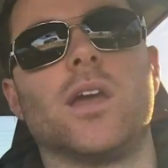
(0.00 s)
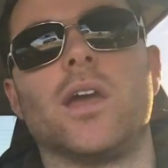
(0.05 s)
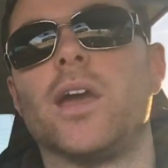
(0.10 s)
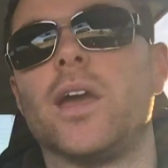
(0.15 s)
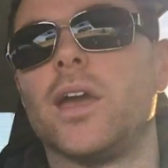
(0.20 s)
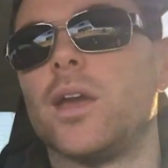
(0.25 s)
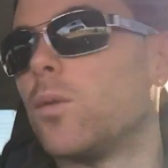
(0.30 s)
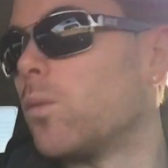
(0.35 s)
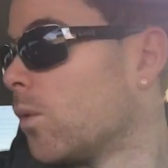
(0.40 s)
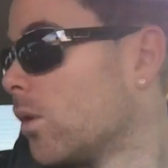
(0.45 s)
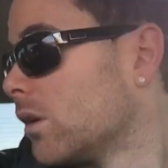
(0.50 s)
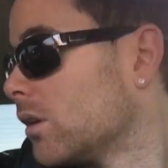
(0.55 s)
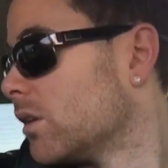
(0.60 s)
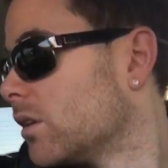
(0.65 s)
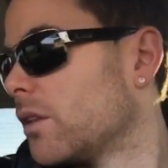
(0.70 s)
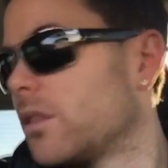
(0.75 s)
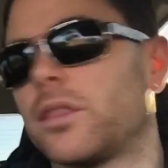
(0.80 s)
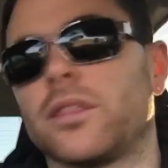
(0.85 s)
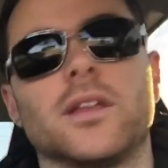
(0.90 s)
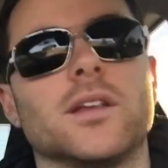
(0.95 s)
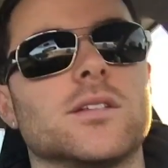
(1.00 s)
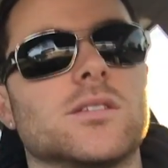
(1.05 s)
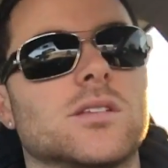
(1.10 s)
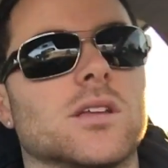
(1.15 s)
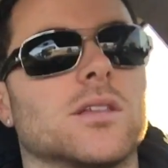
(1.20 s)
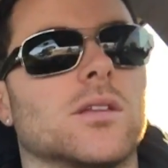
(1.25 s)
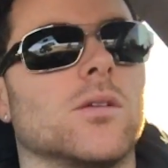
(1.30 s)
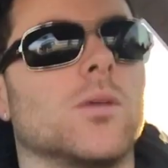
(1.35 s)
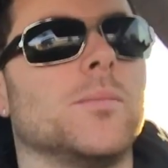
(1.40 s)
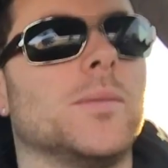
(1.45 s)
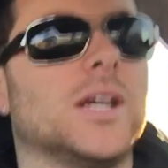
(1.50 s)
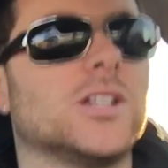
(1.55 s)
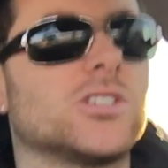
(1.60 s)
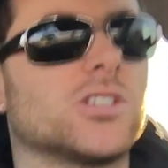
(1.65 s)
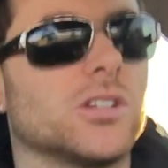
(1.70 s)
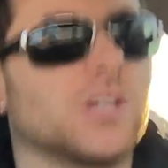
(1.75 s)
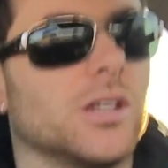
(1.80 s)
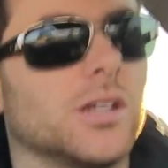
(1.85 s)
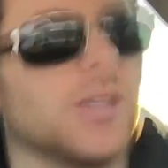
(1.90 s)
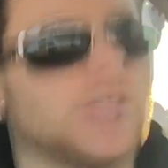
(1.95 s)
and one of the things that they were
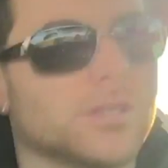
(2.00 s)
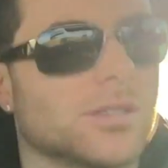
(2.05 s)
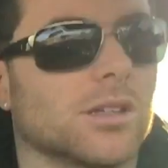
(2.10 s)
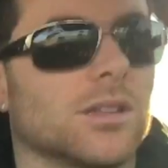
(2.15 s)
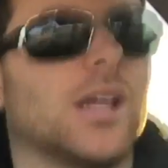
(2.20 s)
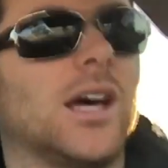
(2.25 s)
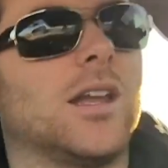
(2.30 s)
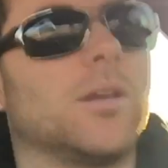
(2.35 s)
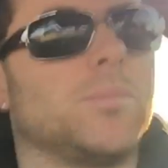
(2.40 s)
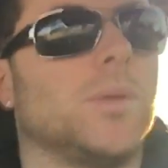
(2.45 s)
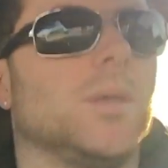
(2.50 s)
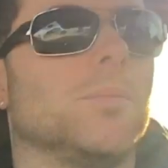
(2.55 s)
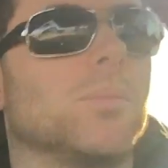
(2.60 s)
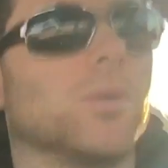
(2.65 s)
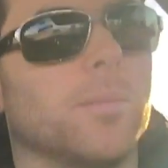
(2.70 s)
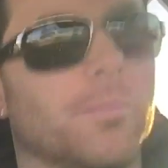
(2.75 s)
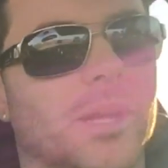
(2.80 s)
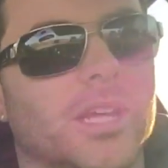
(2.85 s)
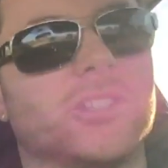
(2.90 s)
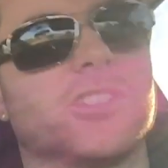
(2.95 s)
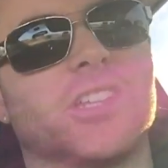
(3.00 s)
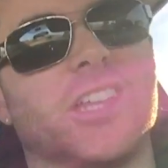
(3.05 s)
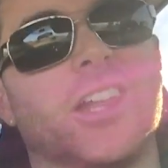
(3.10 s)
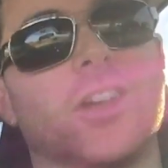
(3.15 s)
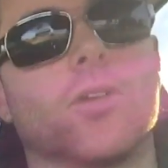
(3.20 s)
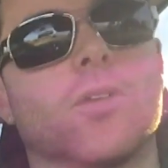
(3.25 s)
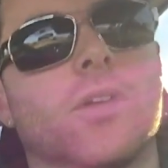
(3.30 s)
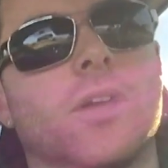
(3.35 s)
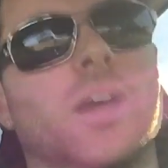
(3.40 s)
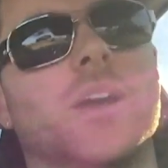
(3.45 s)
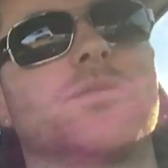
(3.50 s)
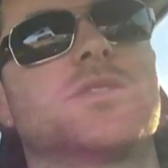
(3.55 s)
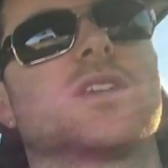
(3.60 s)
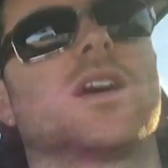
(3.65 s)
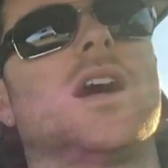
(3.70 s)
mentioning is a lot of people mention they don't have